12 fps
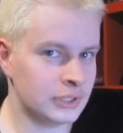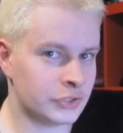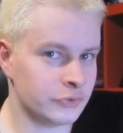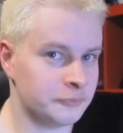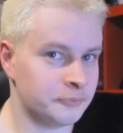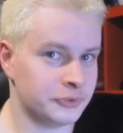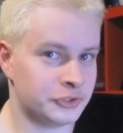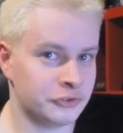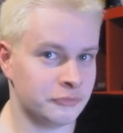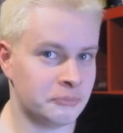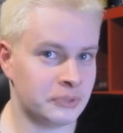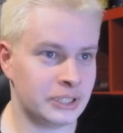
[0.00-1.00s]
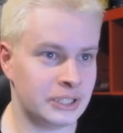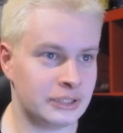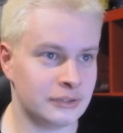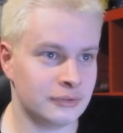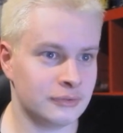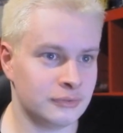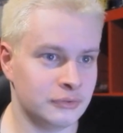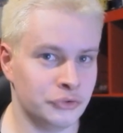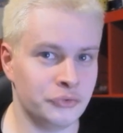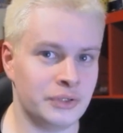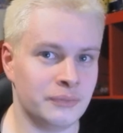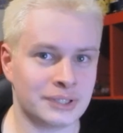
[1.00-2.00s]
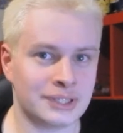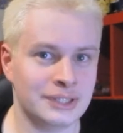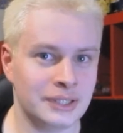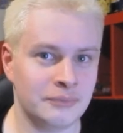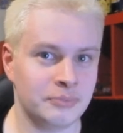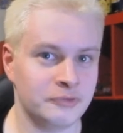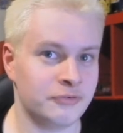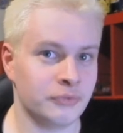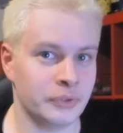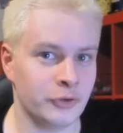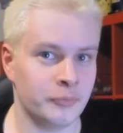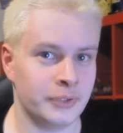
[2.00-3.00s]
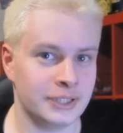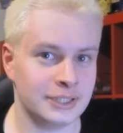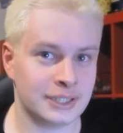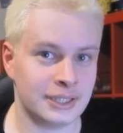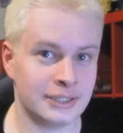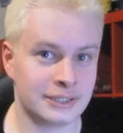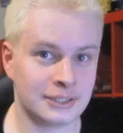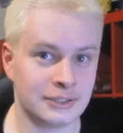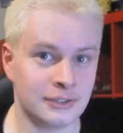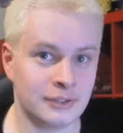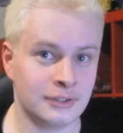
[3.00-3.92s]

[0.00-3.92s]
So he presumably knew he wasn't dead before reopening his eyes.